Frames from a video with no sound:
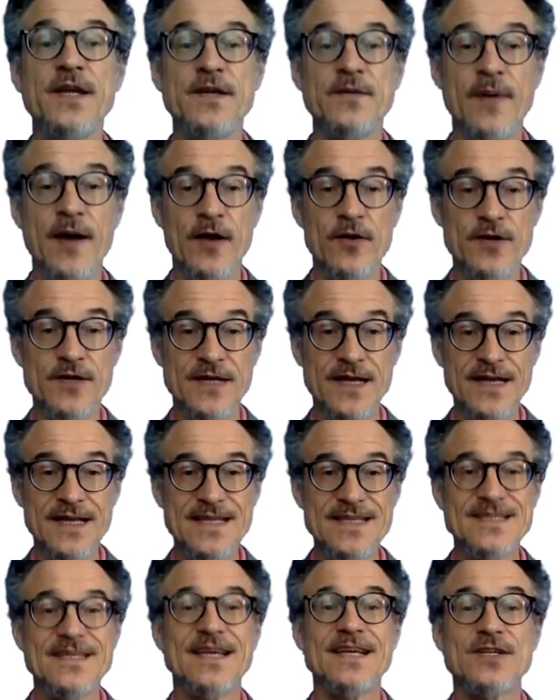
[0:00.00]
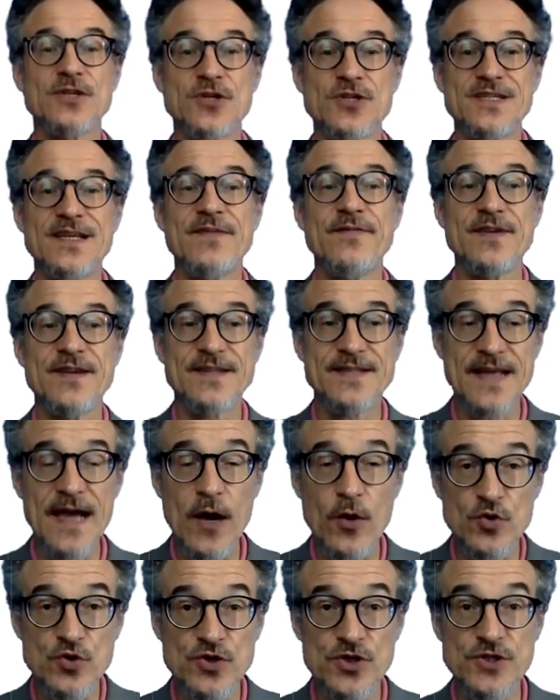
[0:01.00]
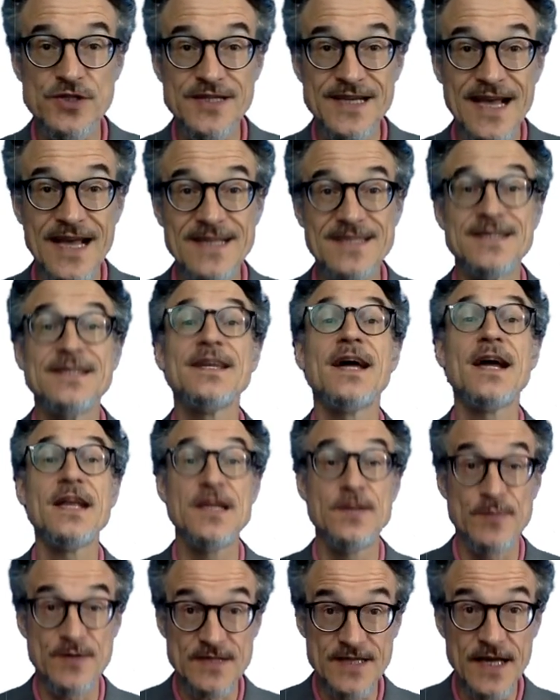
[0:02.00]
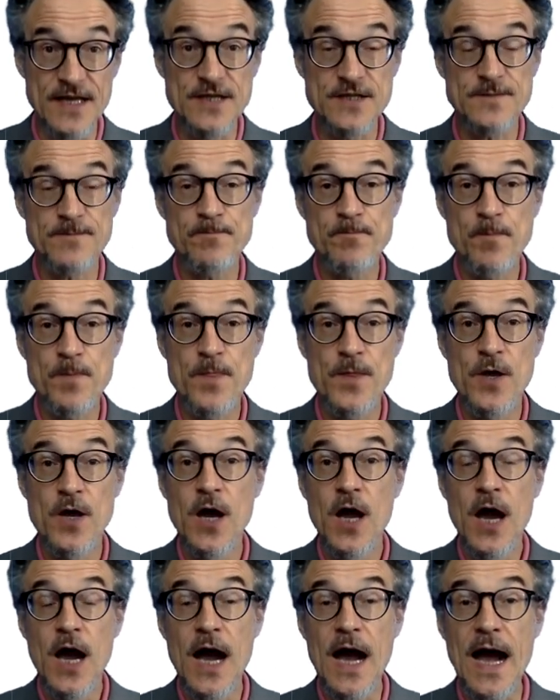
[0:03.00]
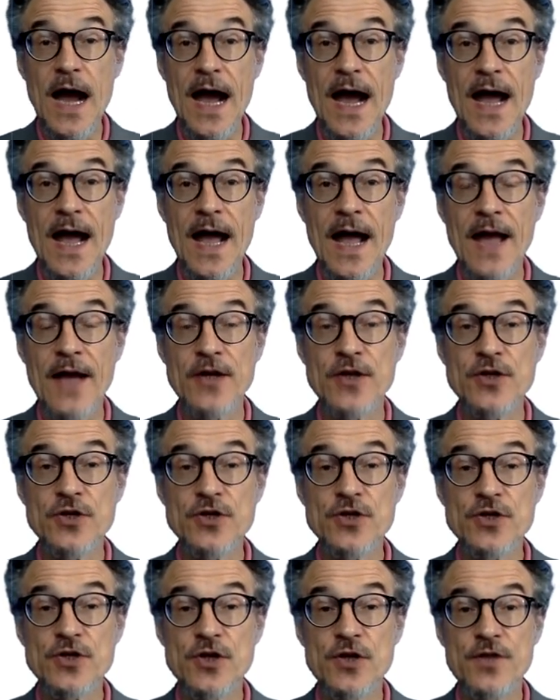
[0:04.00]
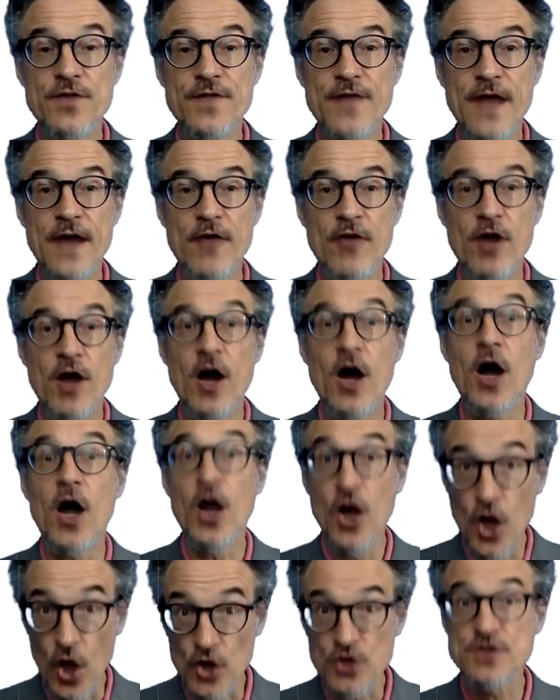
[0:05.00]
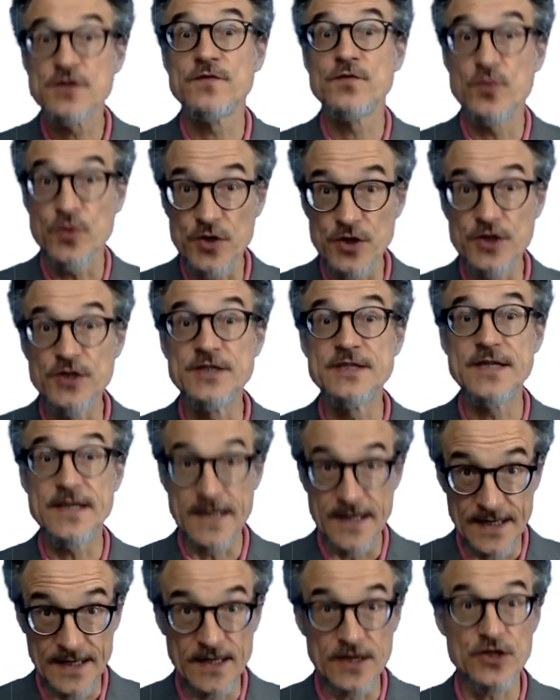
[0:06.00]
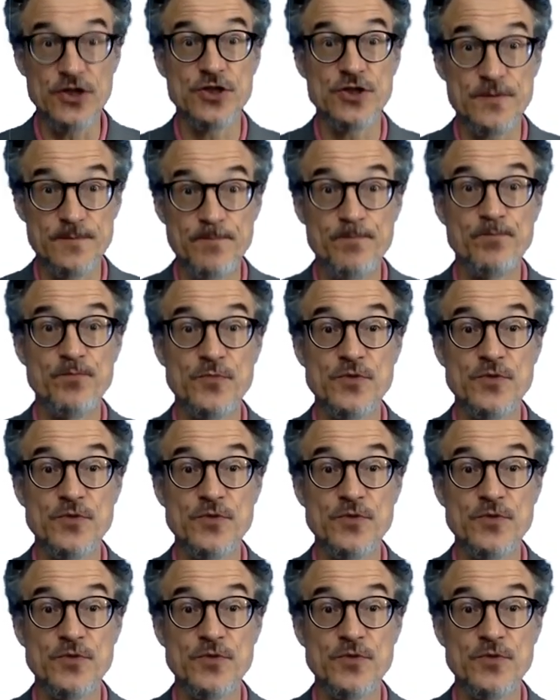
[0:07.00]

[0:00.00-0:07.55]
need about six or seven thousand to get to 90%, and there are a lot of words in English.